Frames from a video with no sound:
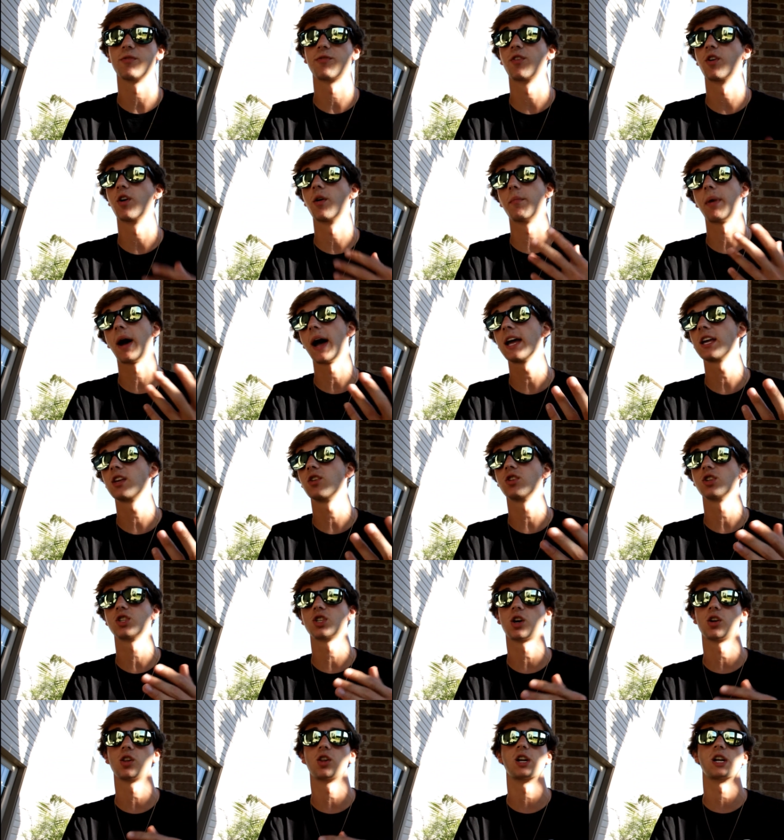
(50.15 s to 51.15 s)
For a bike, you can
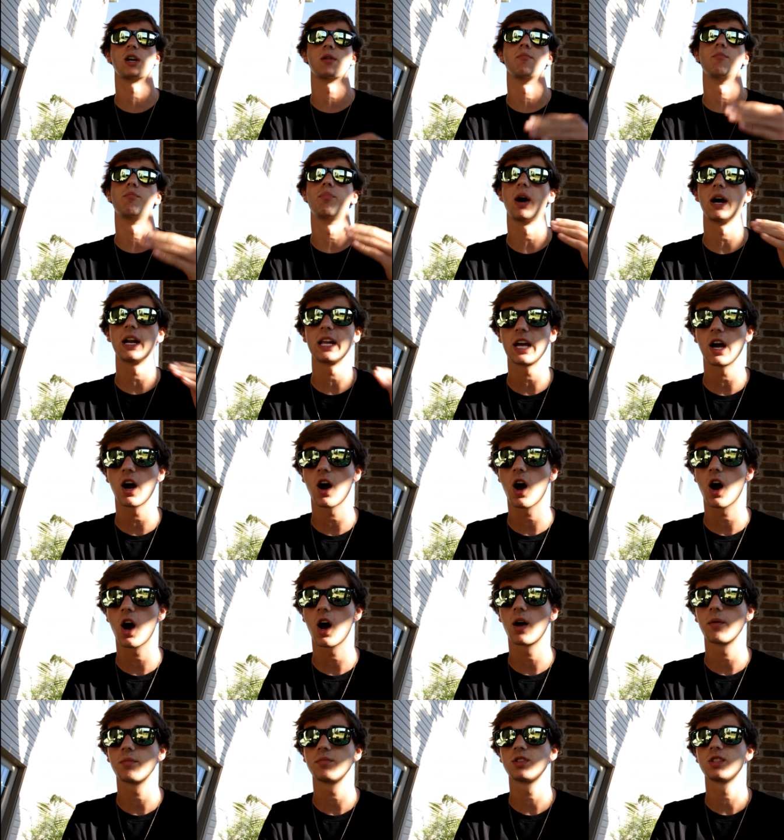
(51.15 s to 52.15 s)
start learning bunny
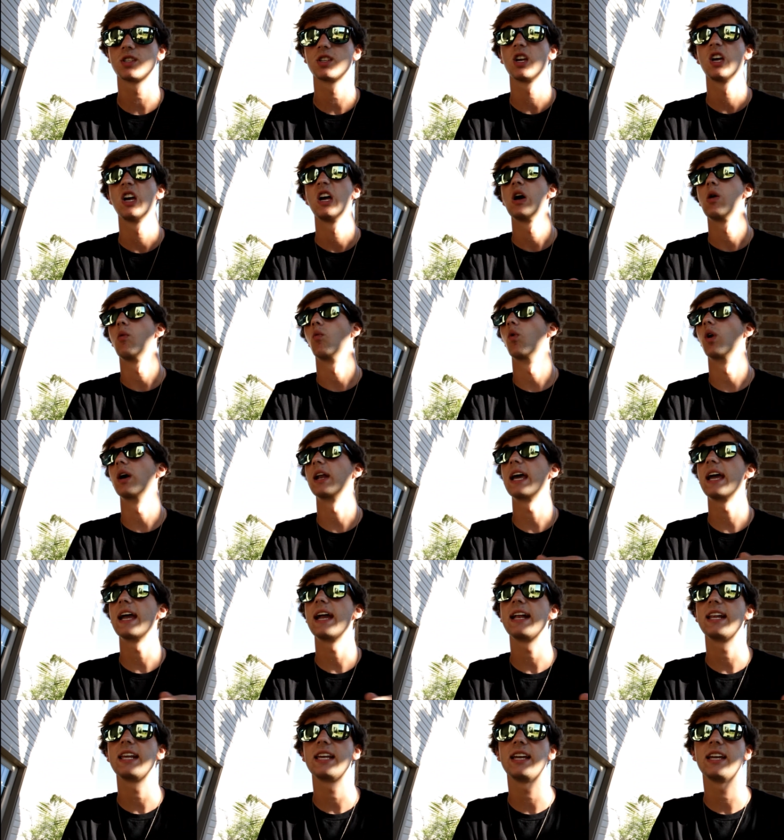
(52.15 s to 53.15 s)
hops,
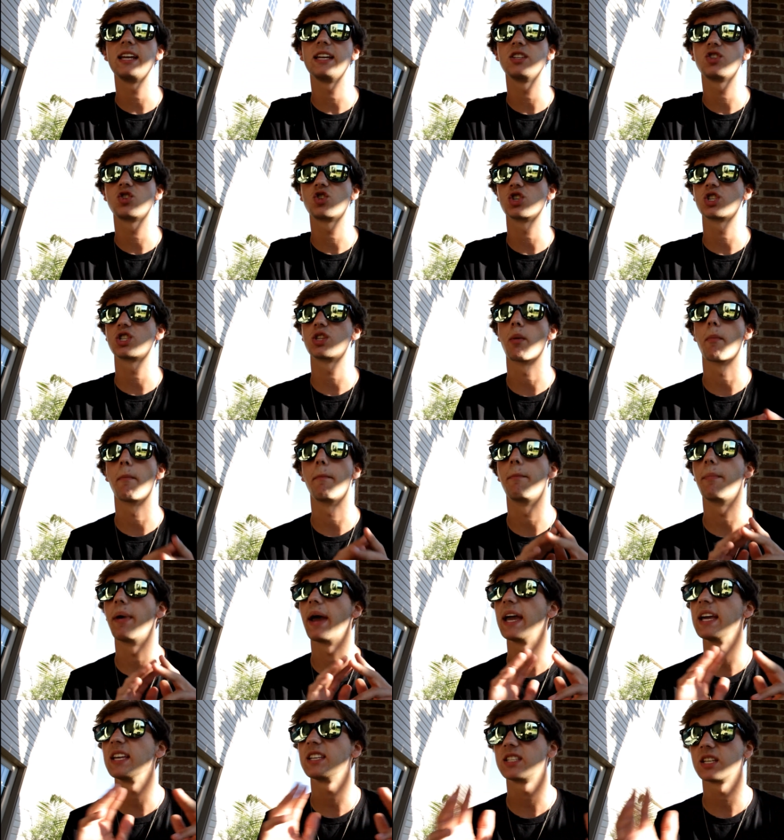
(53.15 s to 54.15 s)
180s, just the
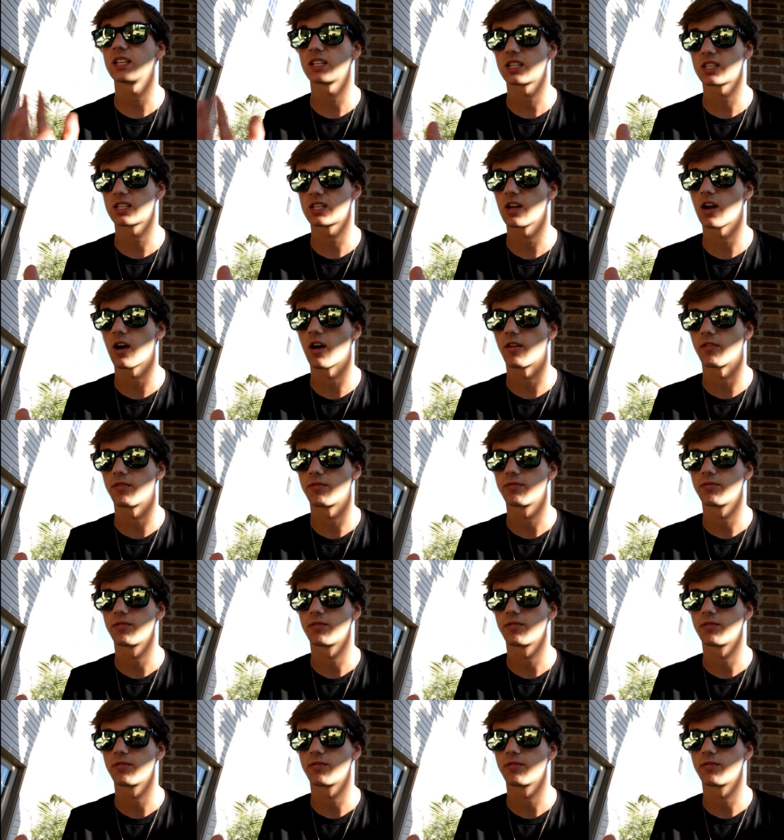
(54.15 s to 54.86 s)
basic stuff.